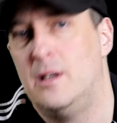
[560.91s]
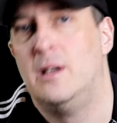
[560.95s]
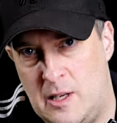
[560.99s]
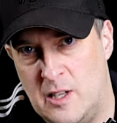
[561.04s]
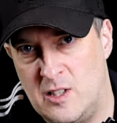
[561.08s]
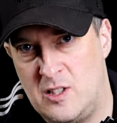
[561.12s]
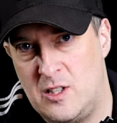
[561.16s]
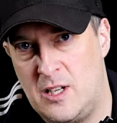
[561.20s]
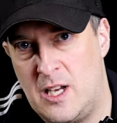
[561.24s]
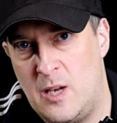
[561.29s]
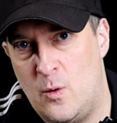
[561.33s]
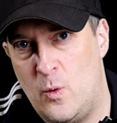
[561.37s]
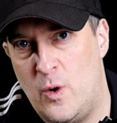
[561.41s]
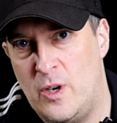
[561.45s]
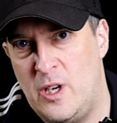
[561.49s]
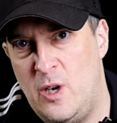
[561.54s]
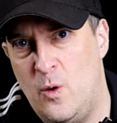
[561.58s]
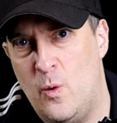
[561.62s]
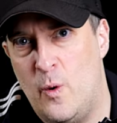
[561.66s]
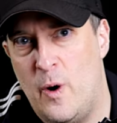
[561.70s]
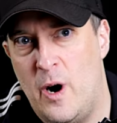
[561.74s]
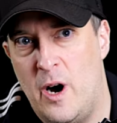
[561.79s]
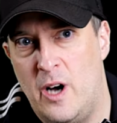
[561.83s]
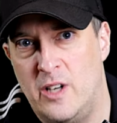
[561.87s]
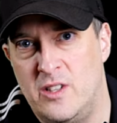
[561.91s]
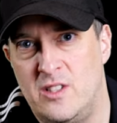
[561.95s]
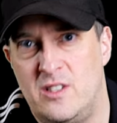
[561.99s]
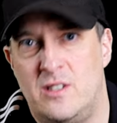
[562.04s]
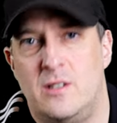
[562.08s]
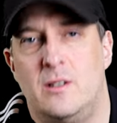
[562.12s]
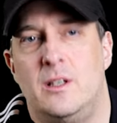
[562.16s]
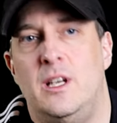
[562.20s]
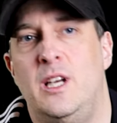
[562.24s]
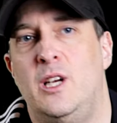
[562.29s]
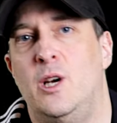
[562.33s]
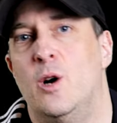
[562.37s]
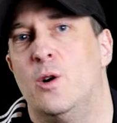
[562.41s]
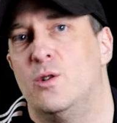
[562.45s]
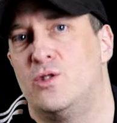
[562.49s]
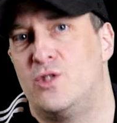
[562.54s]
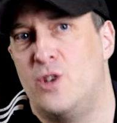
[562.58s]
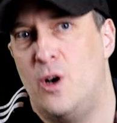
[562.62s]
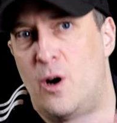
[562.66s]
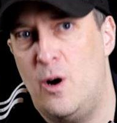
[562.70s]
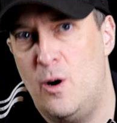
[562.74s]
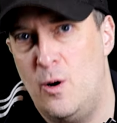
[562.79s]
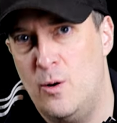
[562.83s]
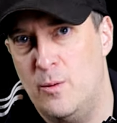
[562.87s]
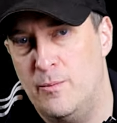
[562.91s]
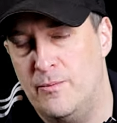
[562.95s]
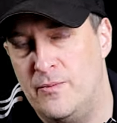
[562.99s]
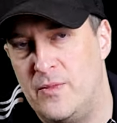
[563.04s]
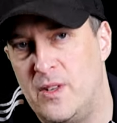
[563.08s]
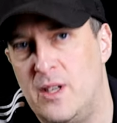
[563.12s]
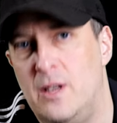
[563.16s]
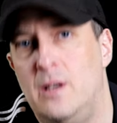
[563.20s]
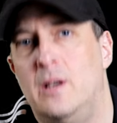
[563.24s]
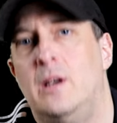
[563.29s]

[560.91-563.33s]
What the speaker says: doesn't get what he wants, he goes home.